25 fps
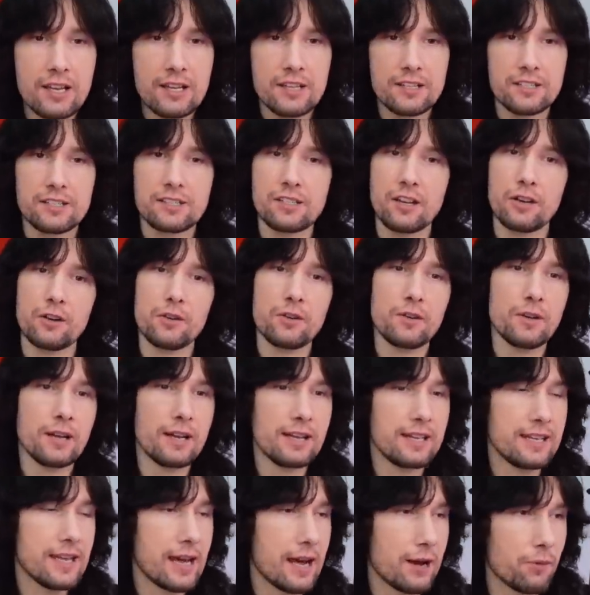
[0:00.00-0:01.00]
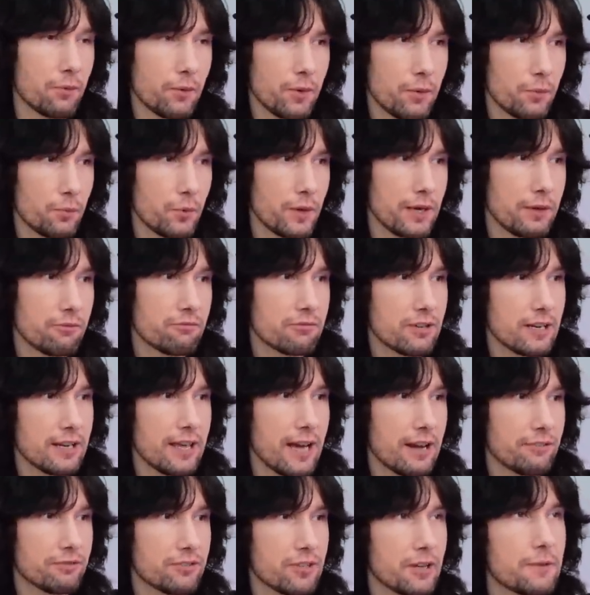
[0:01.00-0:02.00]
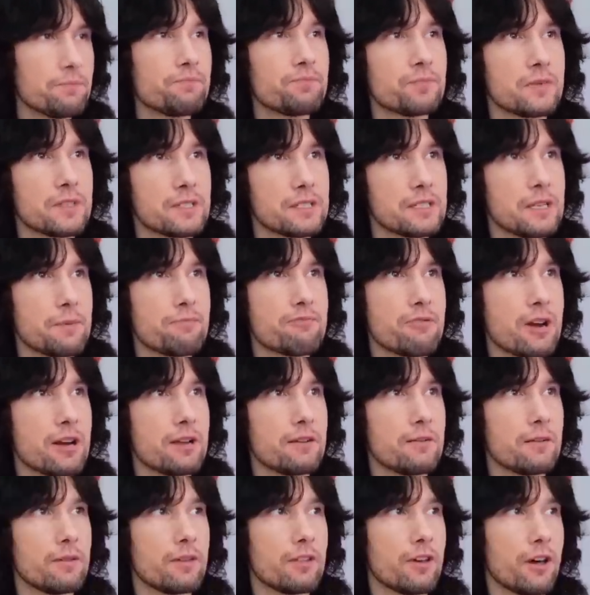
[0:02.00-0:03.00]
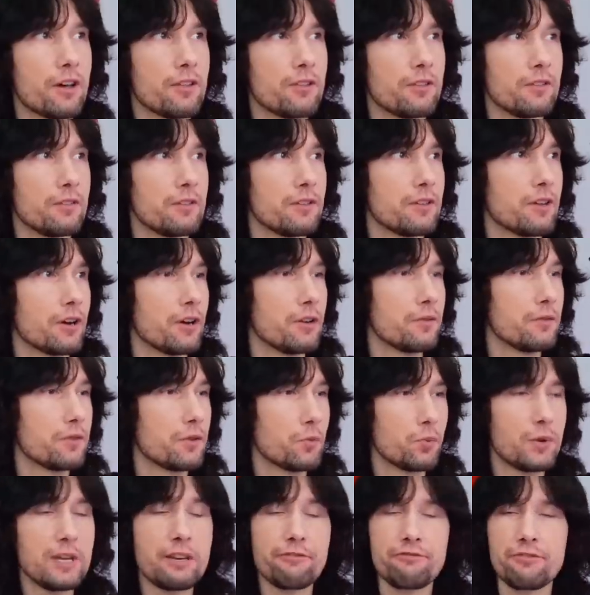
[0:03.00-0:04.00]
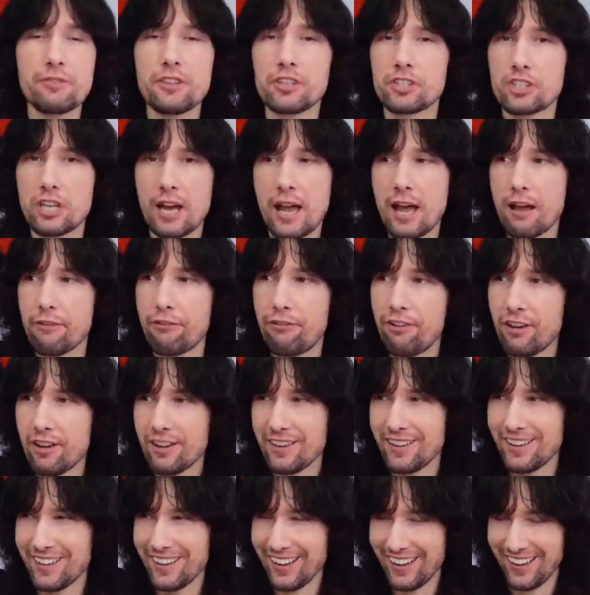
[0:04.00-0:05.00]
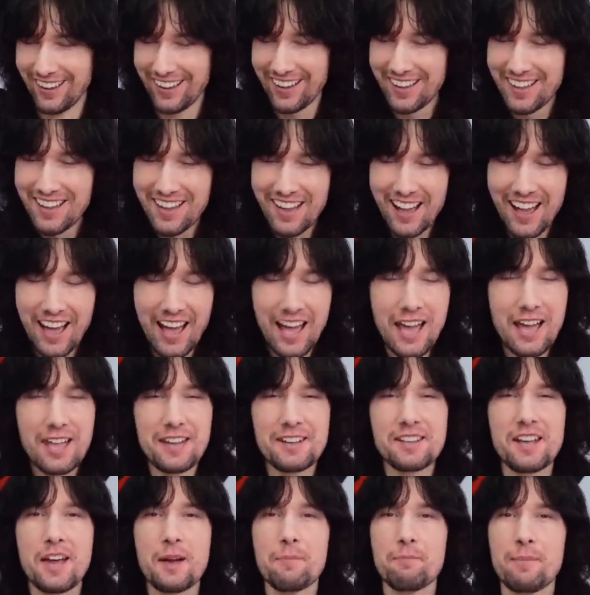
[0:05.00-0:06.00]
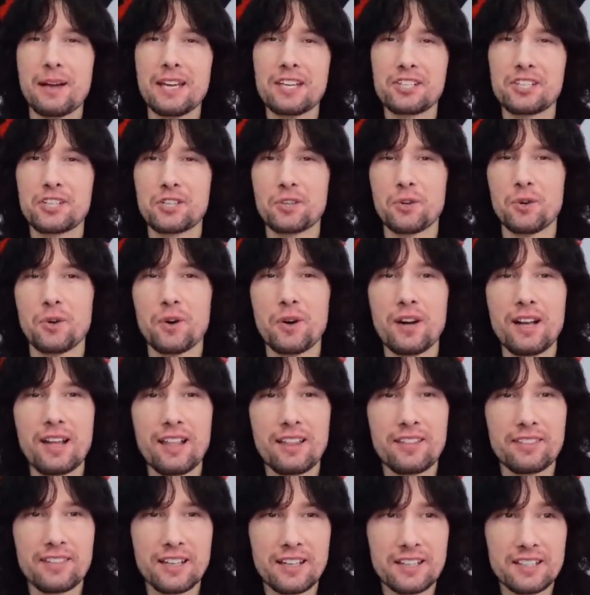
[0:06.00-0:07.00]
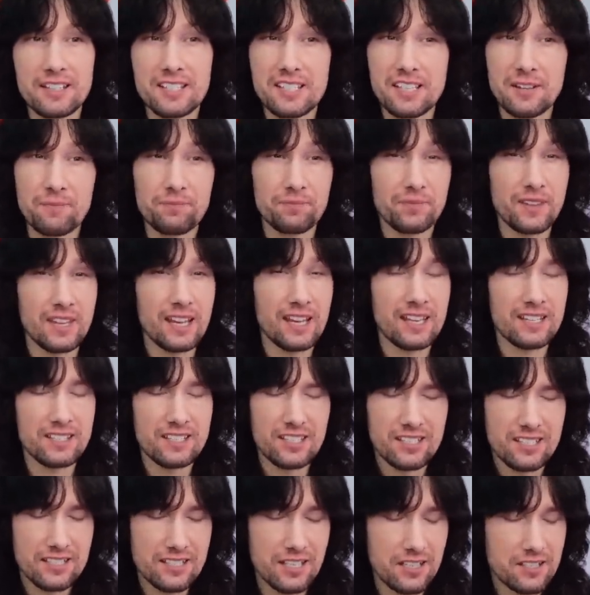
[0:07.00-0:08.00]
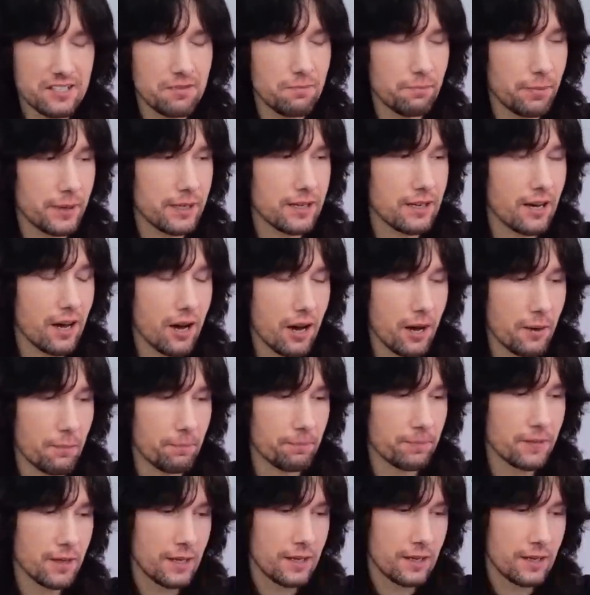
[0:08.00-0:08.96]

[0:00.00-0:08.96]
So yeah, we really have to separate the wheat from the chaff and make sure that it just doesn't become,